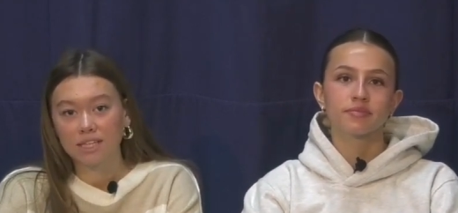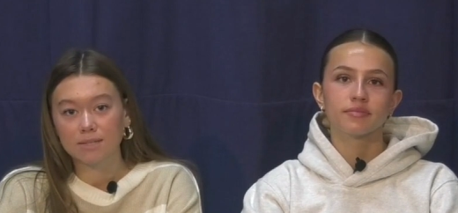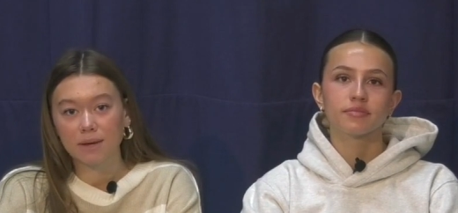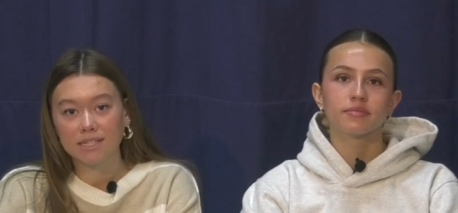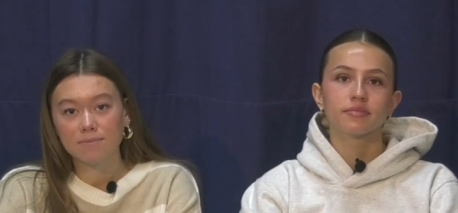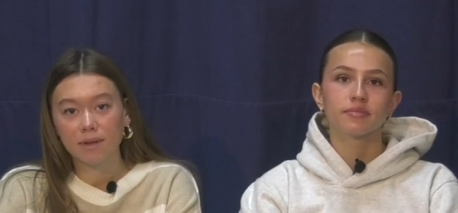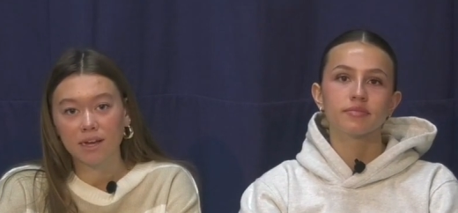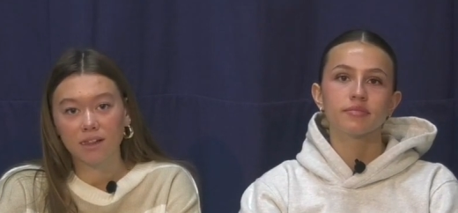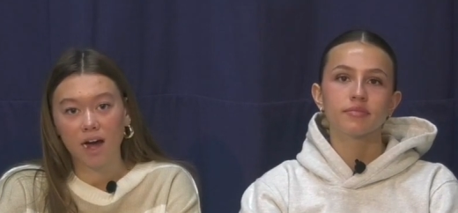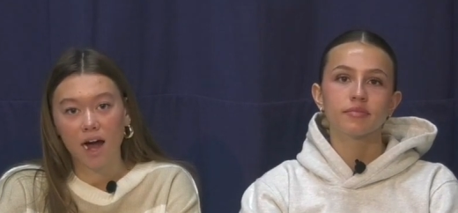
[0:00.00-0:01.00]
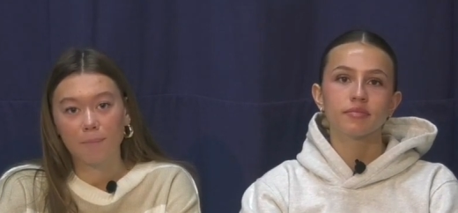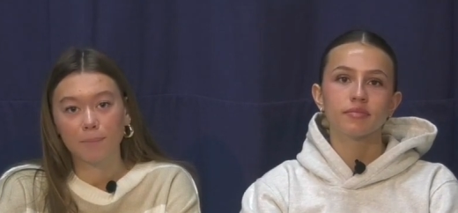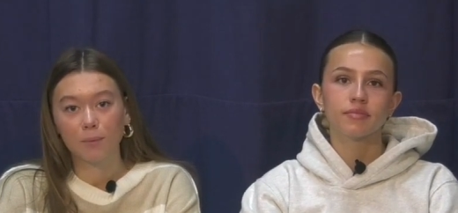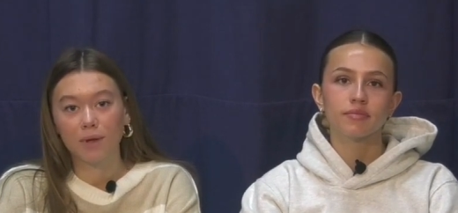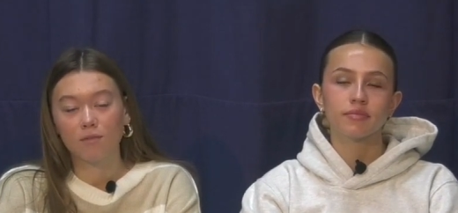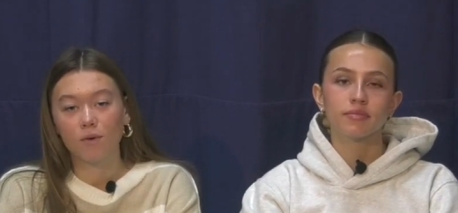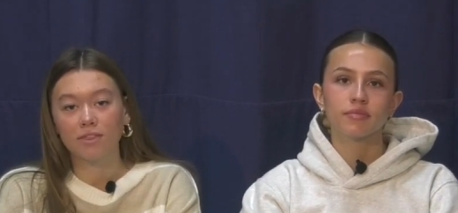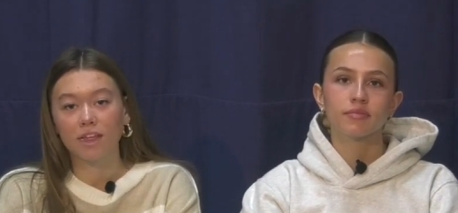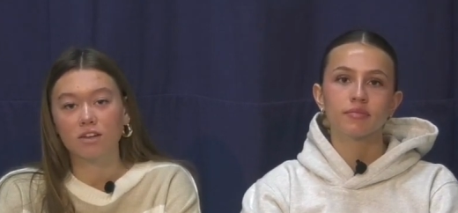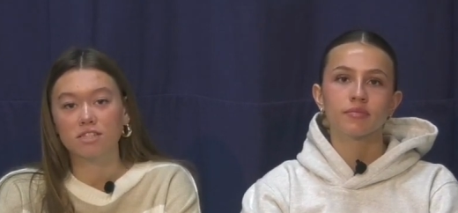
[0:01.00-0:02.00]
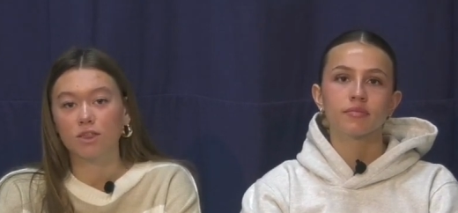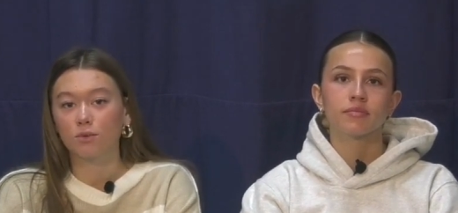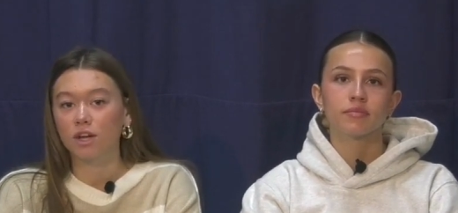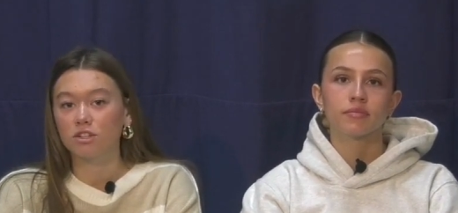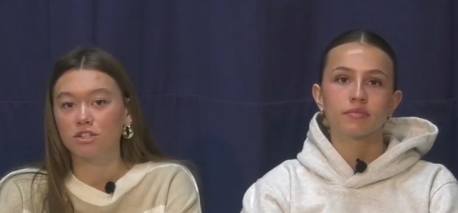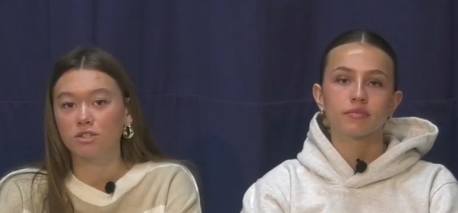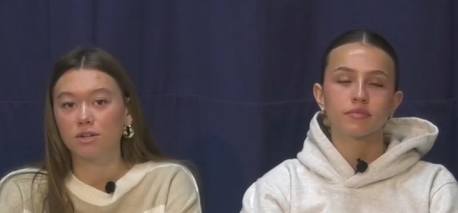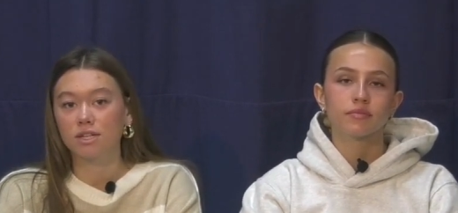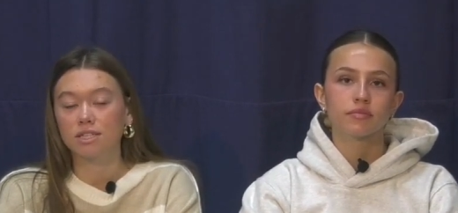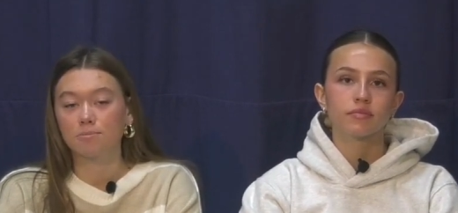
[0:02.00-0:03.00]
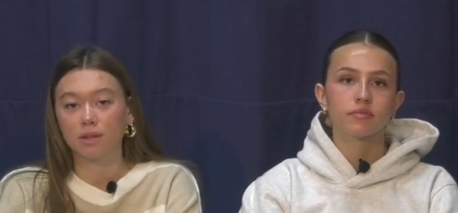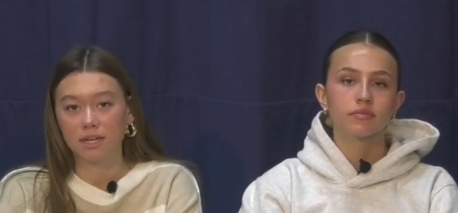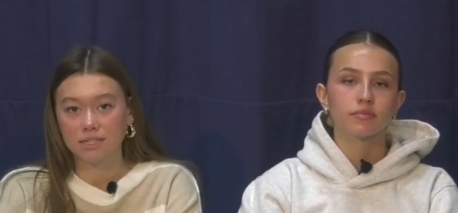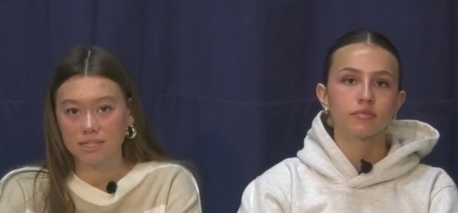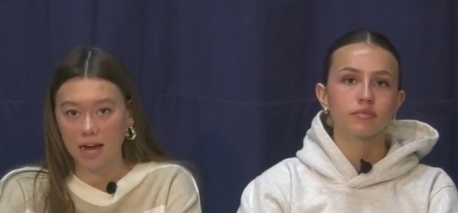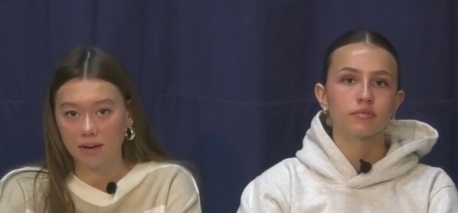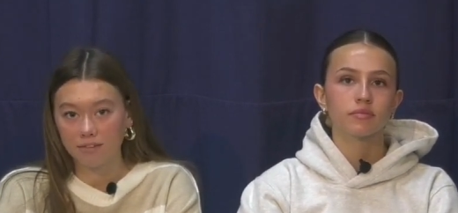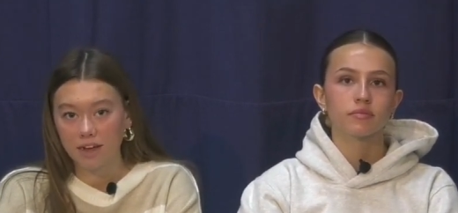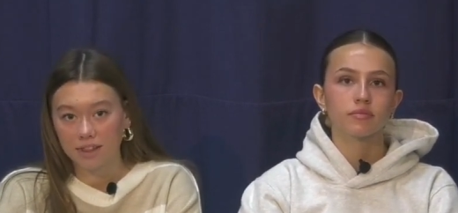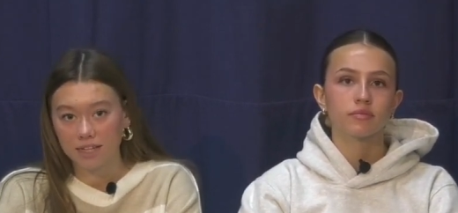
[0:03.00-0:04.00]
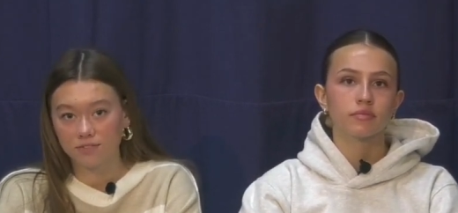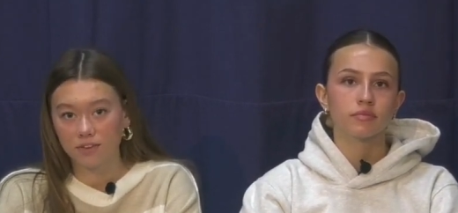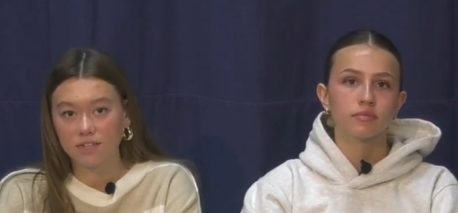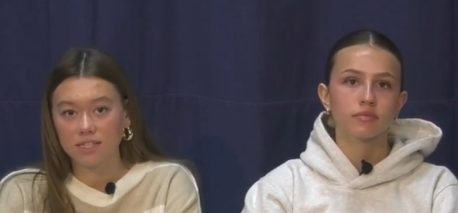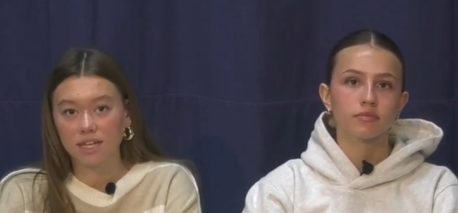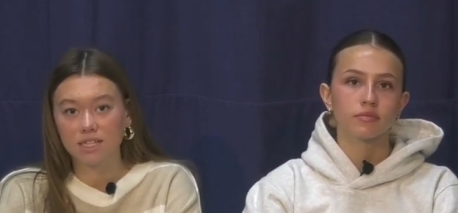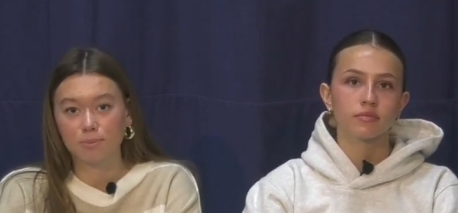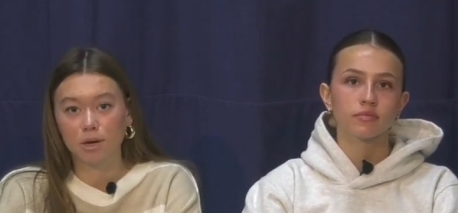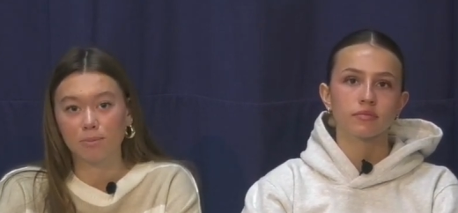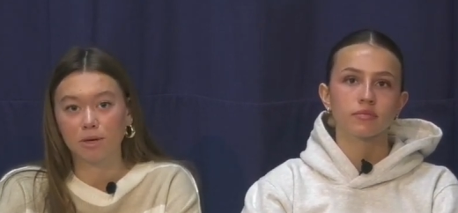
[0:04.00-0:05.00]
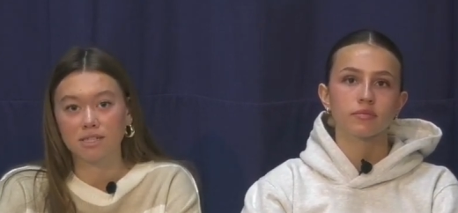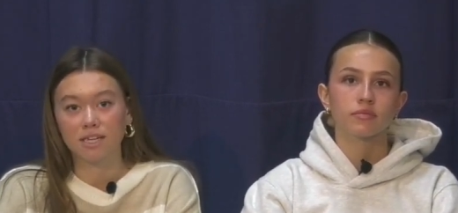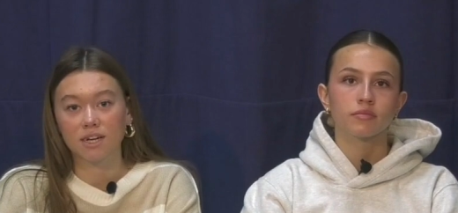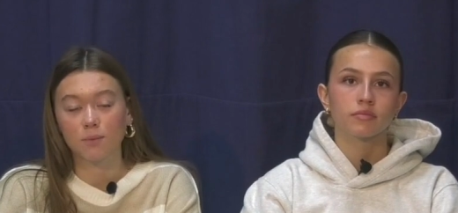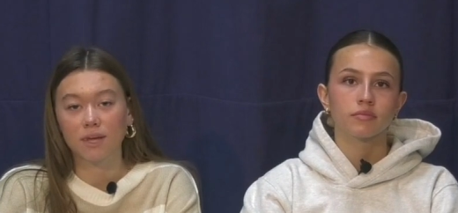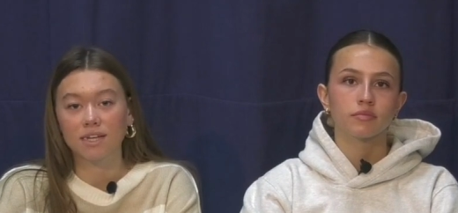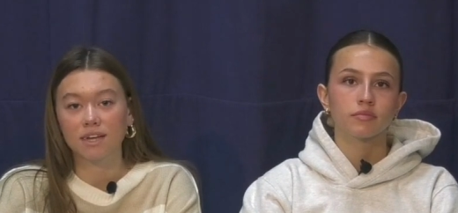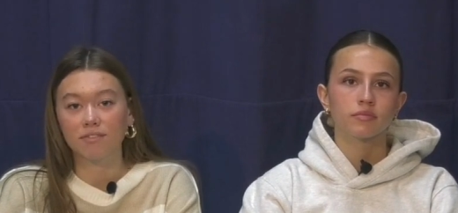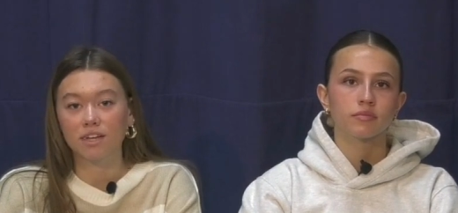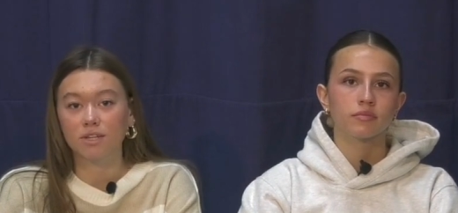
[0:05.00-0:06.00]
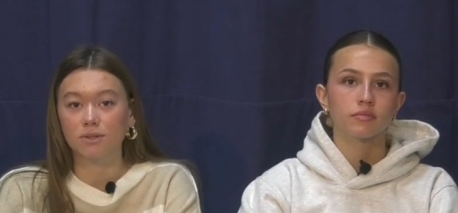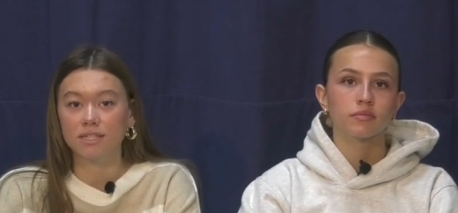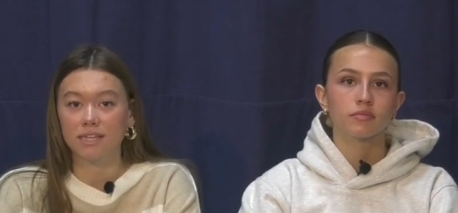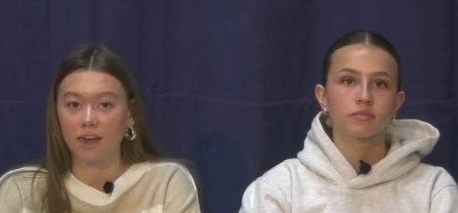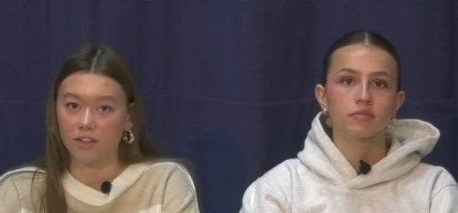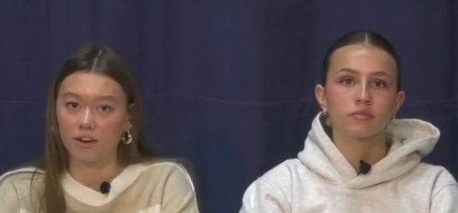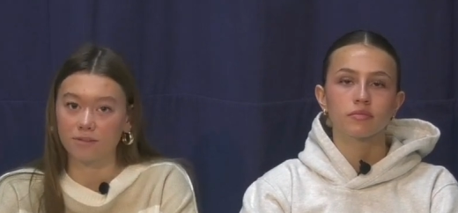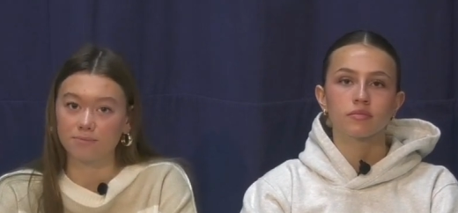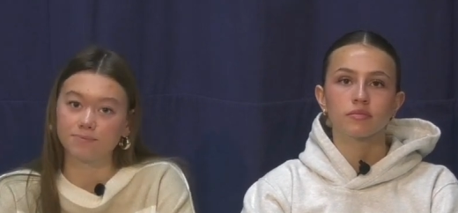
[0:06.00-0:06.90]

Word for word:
Speaker 1: This might seem like a lot, but we have one thousand three hundred students plus staff. That's fifty cents per person. We can definitely do it together.